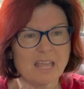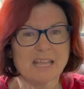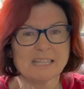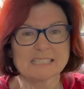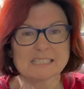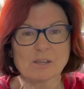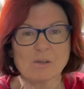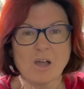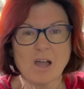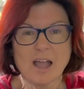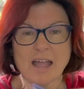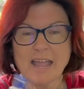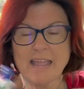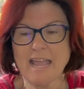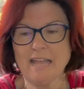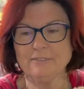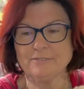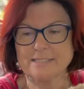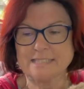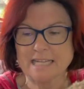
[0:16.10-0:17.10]
So I
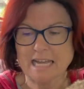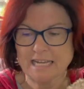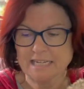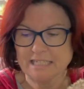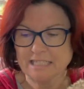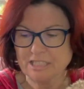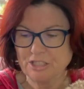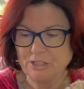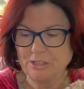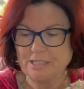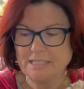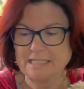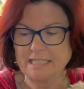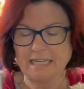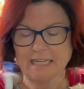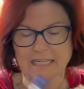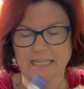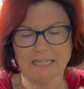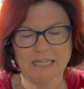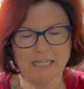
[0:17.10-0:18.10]
have started
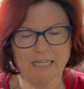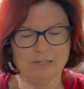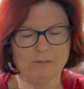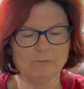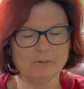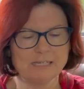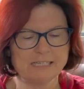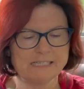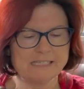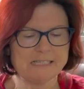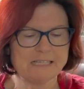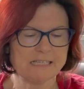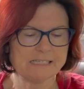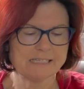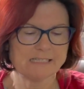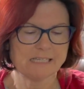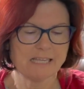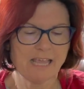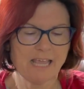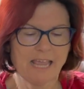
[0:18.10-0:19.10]
using, what is
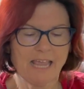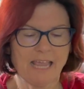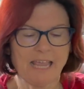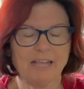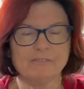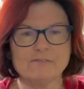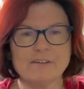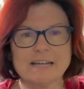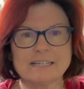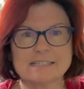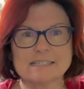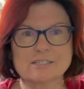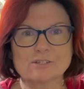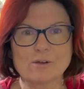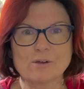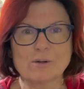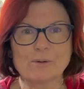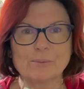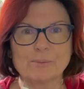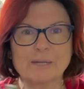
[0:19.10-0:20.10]
this? Advanced
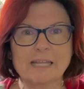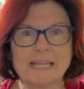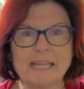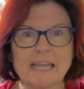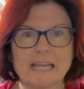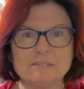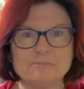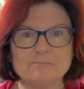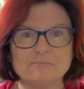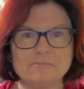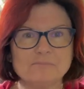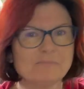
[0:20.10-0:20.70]
Oral Care.